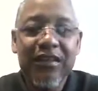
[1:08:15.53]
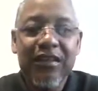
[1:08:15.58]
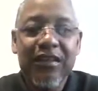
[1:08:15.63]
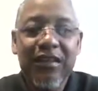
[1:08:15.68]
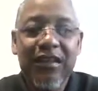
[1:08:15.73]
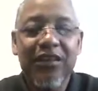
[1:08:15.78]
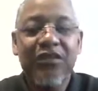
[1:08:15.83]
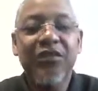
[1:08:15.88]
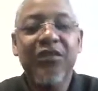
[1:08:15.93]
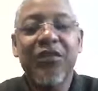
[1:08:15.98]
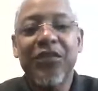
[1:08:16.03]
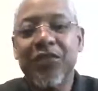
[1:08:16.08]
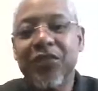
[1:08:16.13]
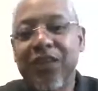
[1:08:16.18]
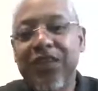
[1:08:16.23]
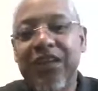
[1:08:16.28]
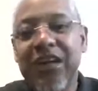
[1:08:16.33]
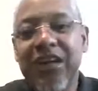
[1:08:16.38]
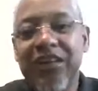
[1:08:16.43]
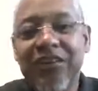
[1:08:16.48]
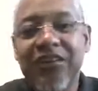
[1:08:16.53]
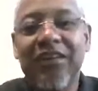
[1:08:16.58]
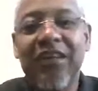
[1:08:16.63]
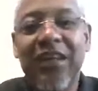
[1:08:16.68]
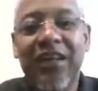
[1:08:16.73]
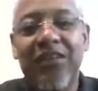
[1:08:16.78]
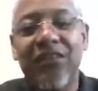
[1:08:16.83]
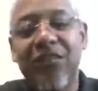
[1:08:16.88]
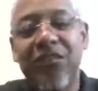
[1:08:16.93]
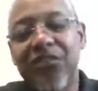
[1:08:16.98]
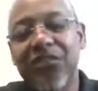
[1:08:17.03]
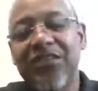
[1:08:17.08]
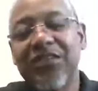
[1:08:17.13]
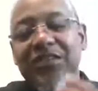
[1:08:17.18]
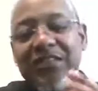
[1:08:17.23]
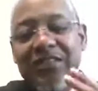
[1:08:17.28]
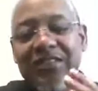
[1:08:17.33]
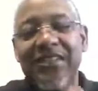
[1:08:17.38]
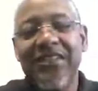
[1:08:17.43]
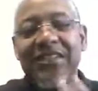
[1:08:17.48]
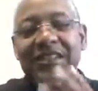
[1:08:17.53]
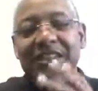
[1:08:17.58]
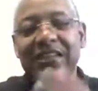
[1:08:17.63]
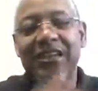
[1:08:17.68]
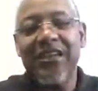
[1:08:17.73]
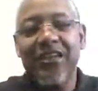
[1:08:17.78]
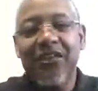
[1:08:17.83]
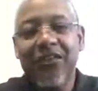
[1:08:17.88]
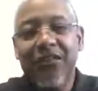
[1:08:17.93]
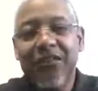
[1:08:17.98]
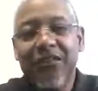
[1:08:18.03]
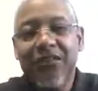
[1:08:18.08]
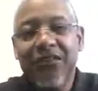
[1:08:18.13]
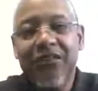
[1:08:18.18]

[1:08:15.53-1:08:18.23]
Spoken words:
He had over $3,000 sitting there,